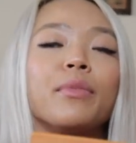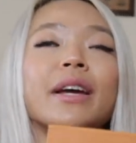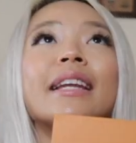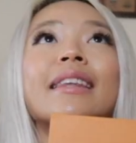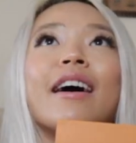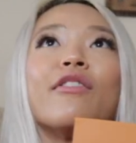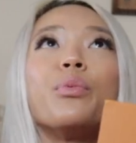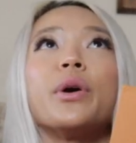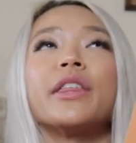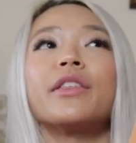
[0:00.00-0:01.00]
in
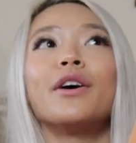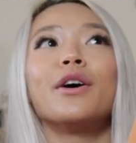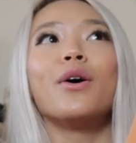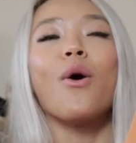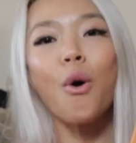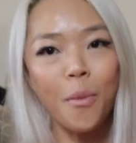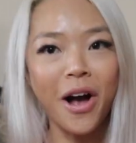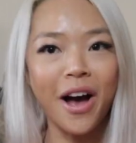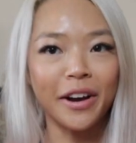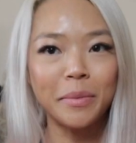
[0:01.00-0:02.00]
love with all
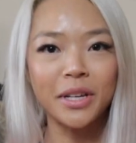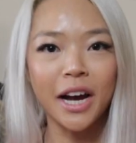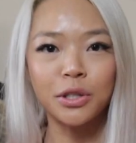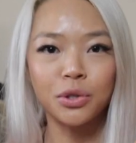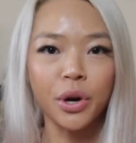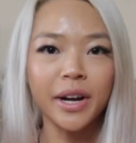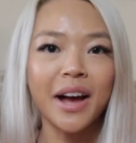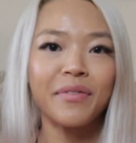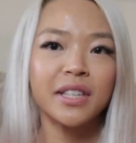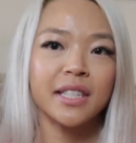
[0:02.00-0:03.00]
my items. I don't
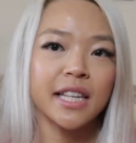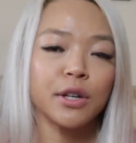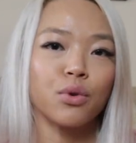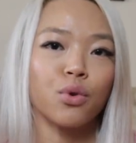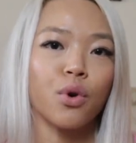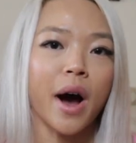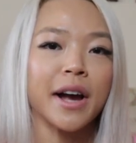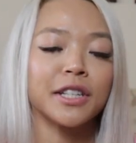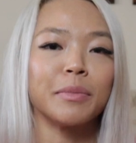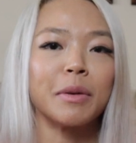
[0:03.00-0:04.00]
have a single
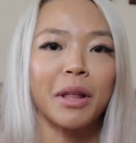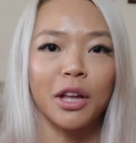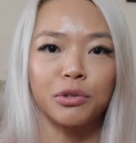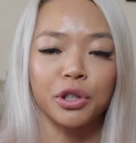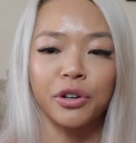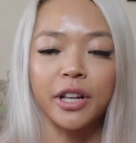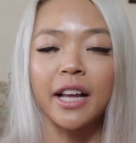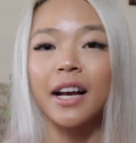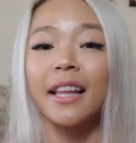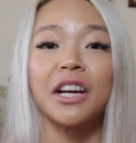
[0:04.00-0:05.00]
item in my luxury
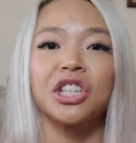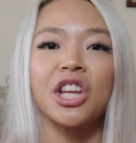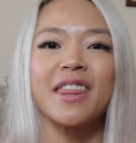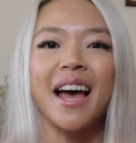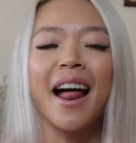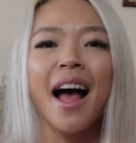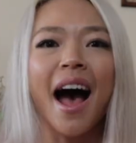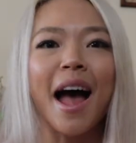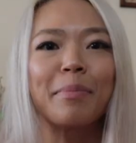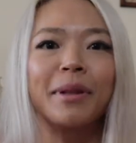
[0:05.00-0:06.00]
collection that
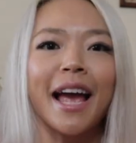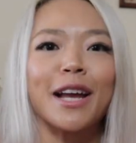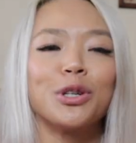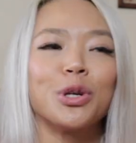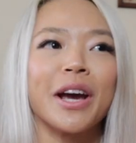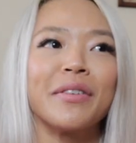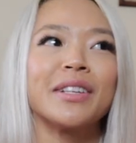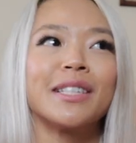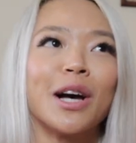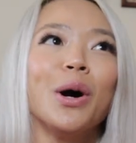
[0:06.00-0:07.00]
I plan to ever
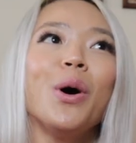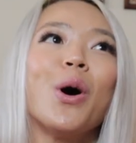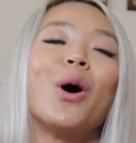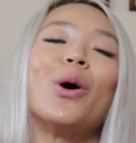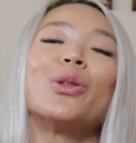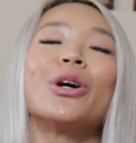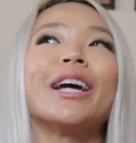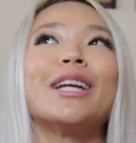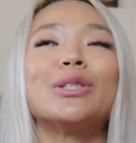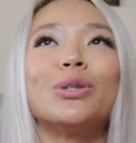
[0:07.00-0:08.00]
sell. Although it
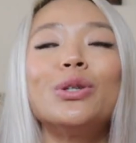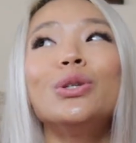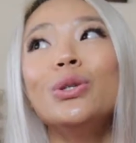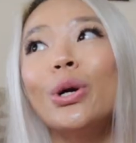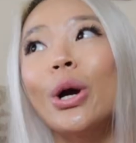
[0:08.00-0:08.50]
is good to know